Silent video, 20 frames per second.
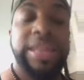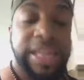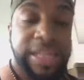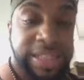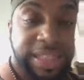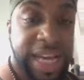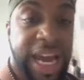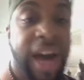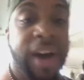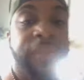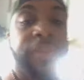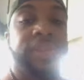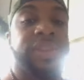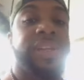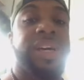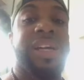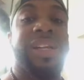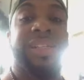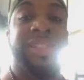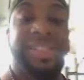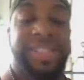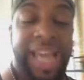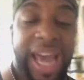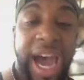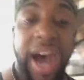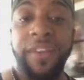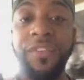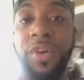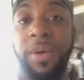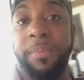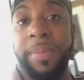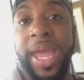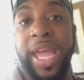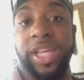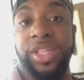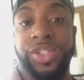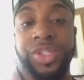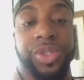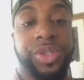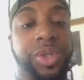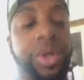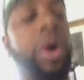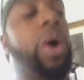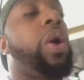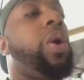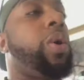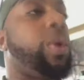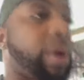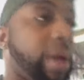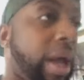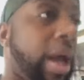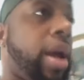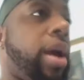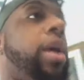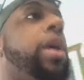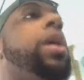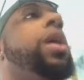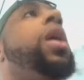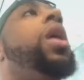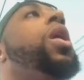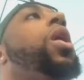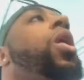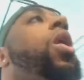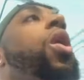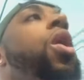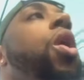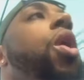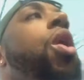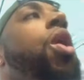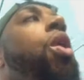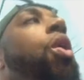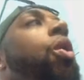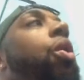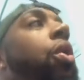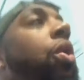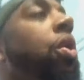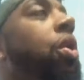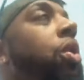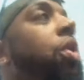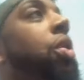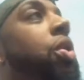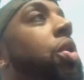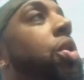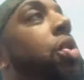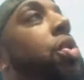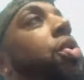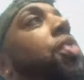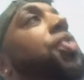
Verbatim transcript: The, de- the devil made you do. Oh, okay. Whoo,